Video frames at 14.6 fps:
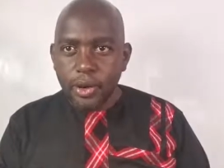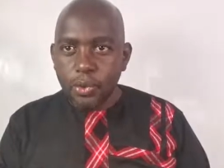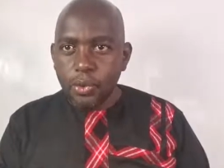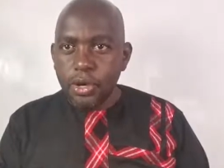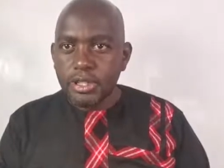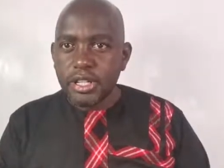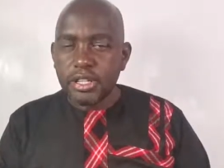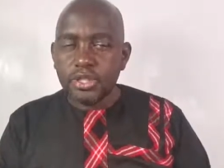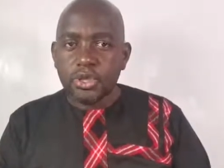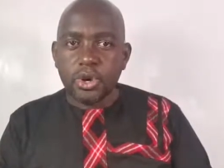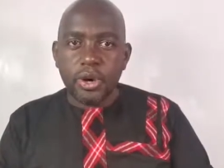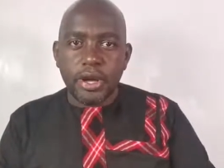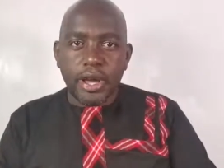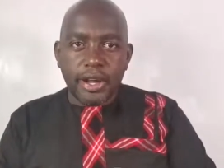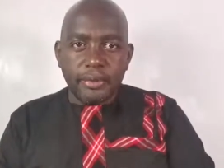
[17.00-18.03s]
What a
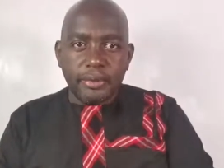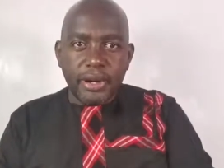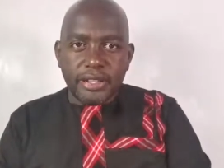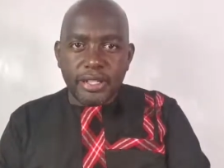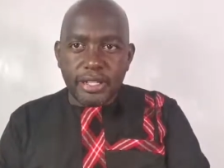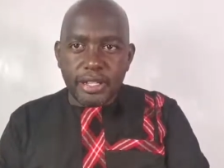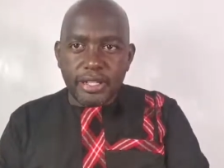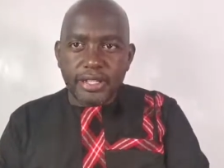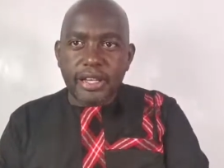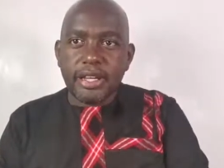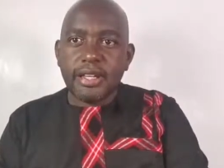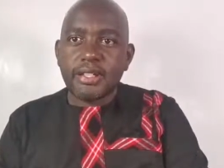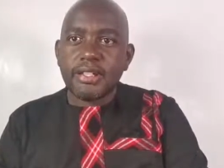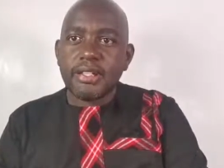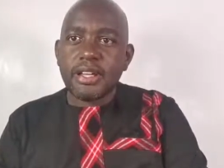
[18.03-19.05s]
joy and blessing it
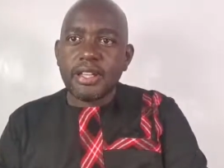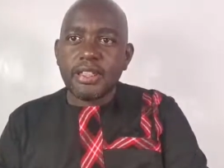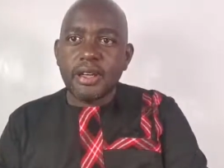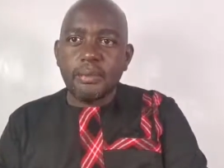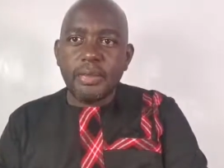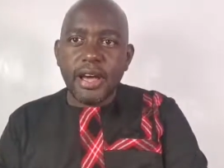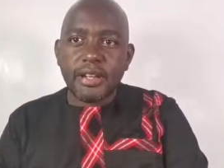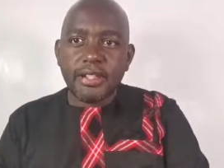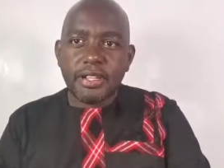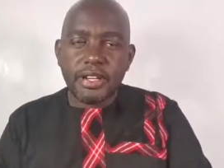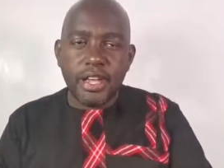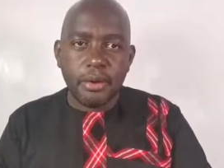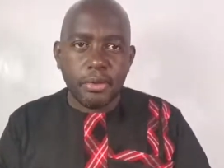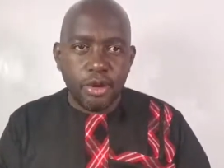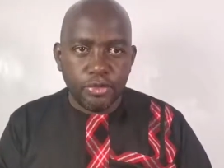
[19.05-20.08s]
is in the mighty
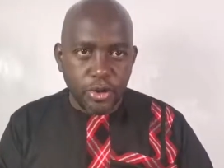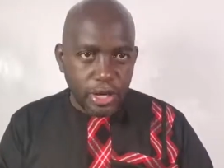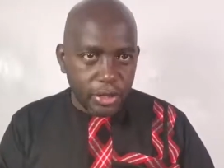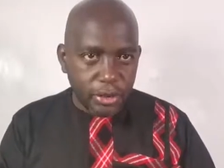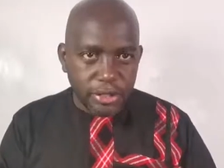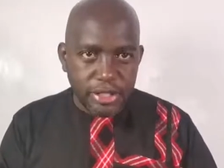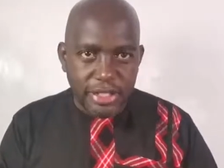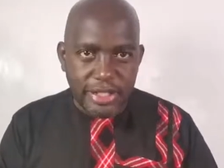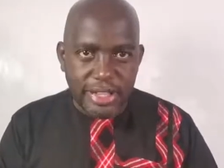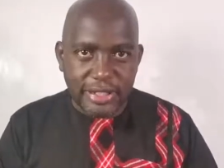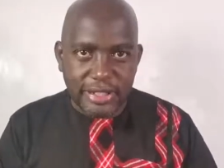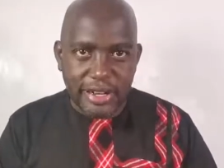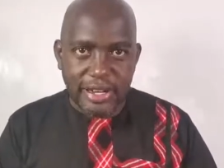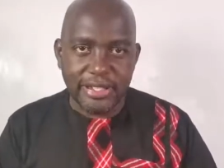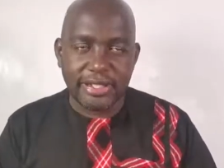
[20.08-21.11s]
name of our Lord
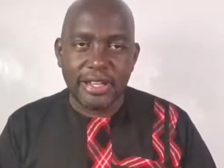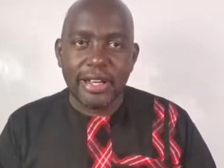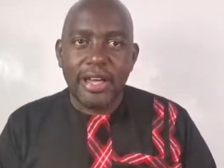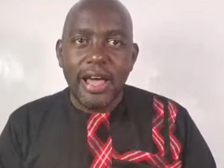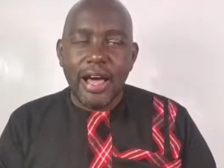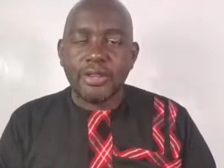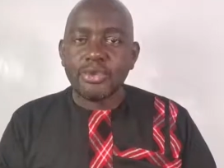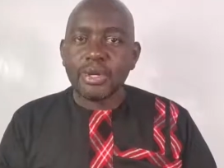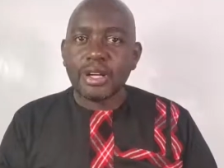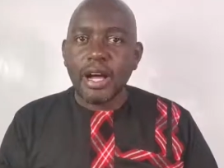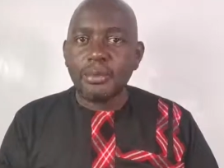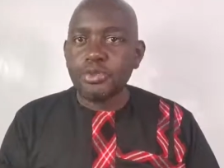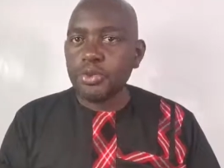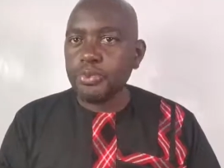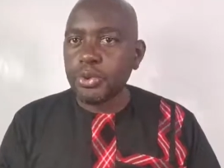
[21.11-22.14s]
Jesus Christ. As we
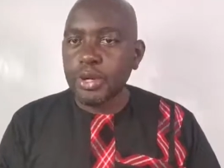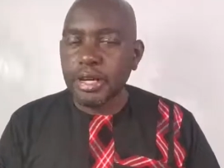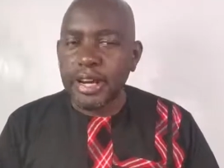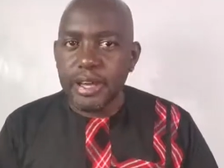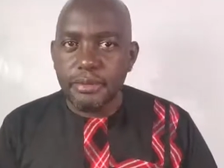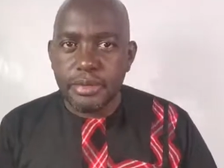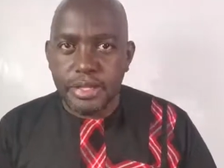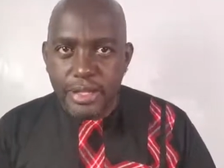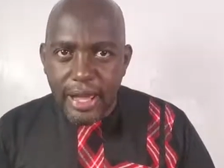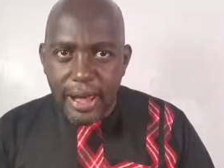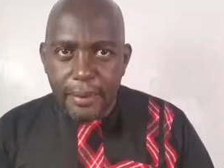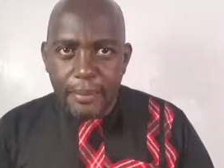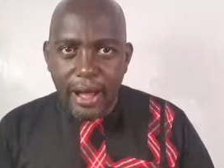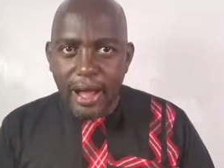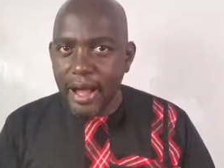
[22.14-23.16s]
come to proclaim
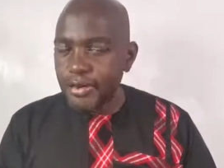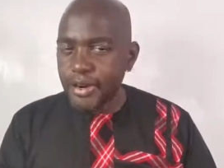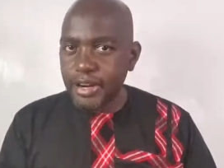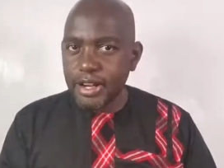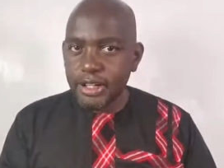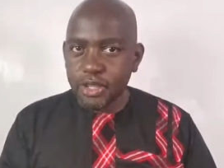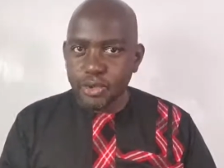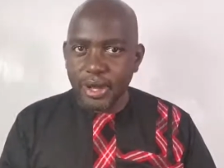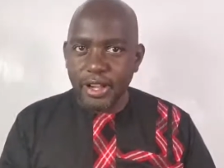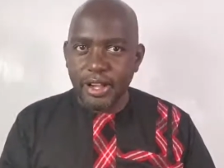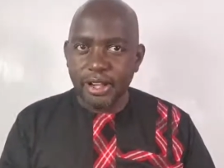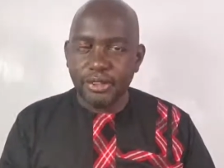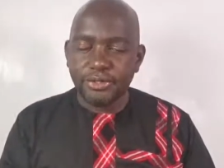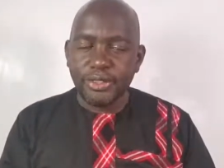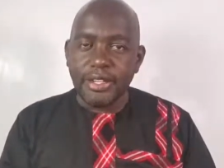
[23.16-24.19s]
Psalm
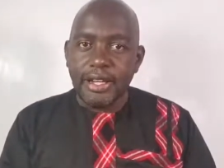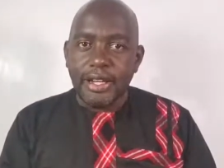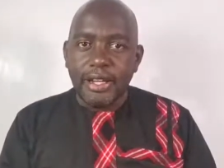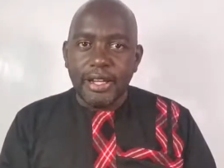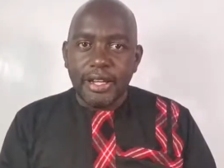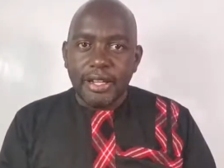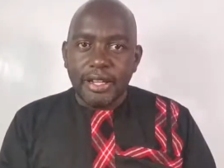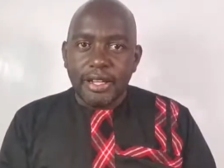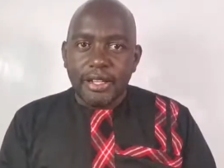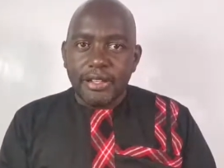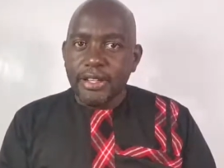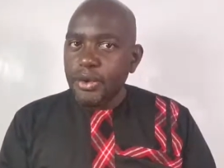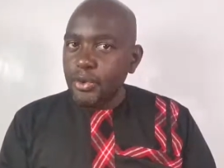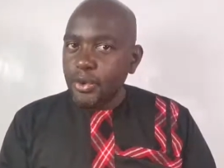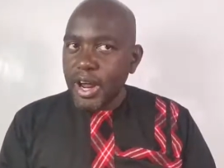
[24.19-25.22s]
112,
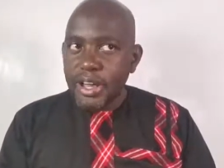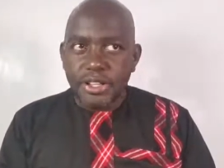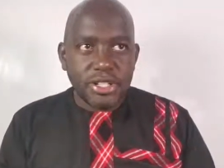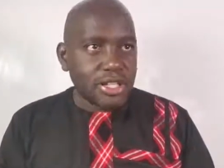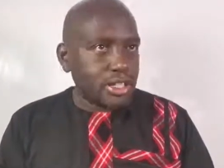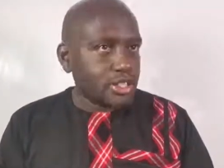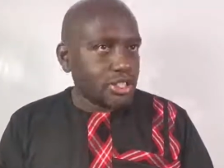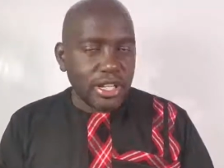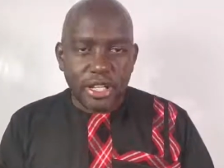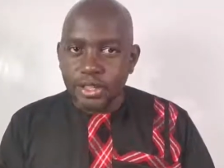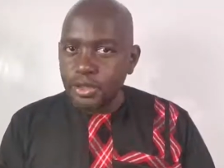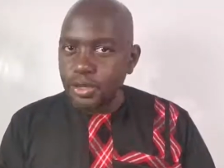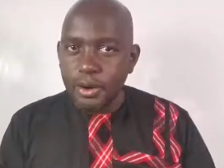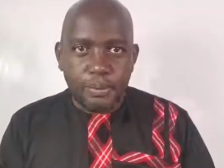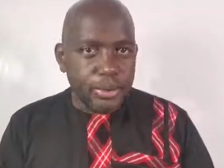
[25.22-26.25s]
the righteous
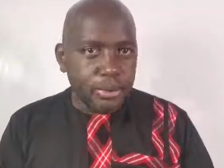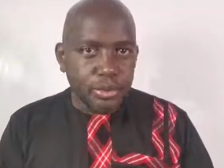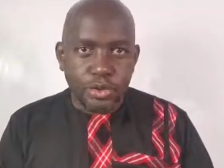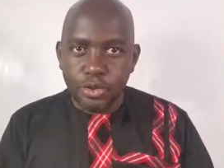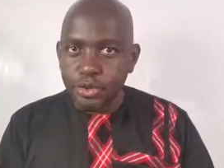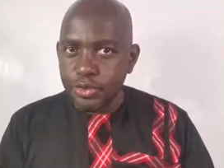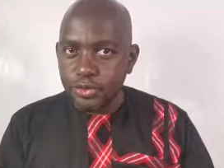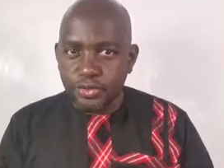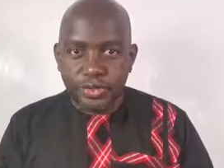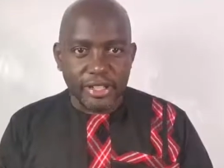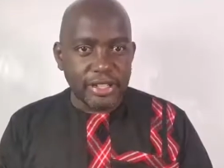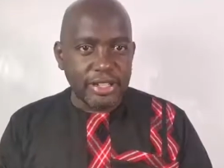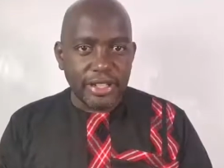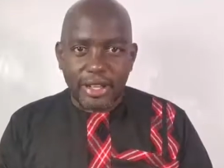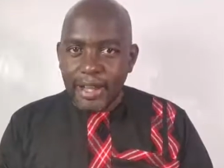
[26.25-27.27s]
shall not be
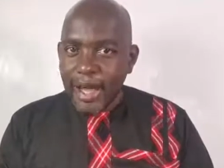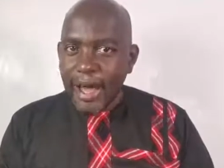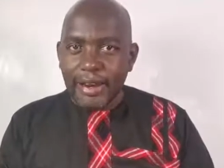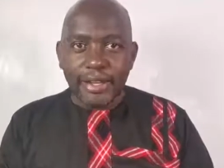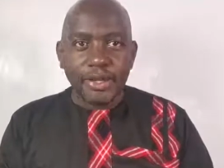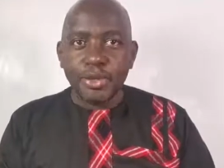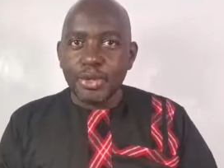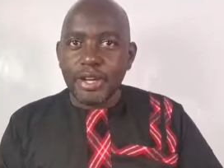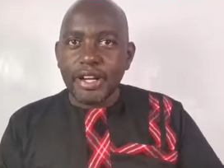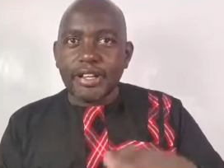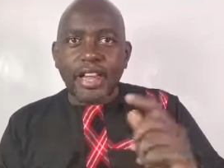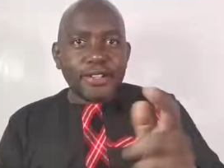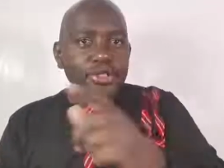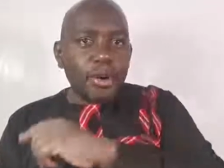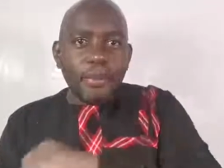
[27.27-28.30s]
moved. Hallelujah.
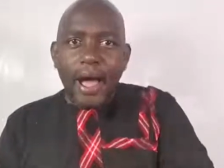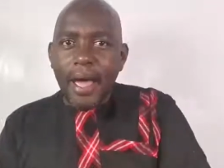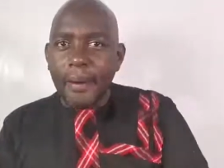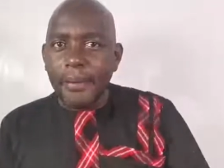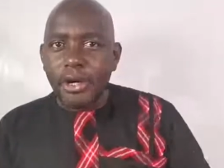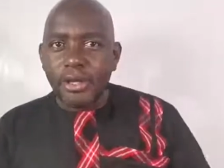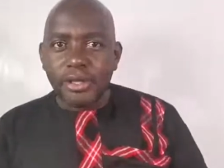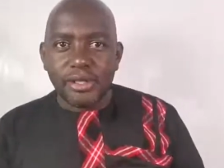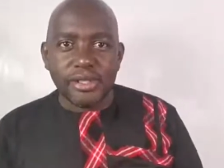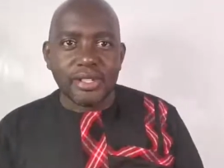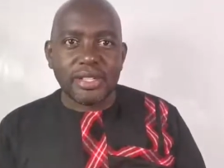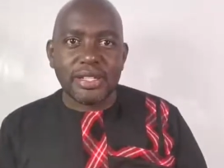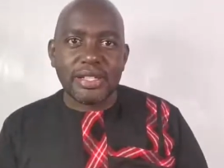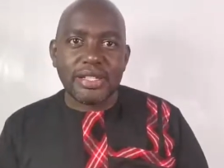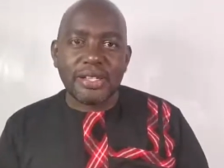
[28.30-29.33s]
Get your
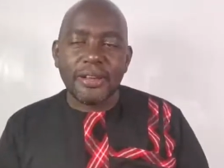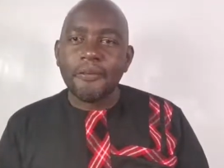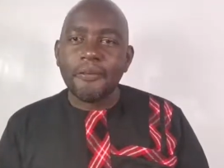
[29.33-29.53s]
Bibles.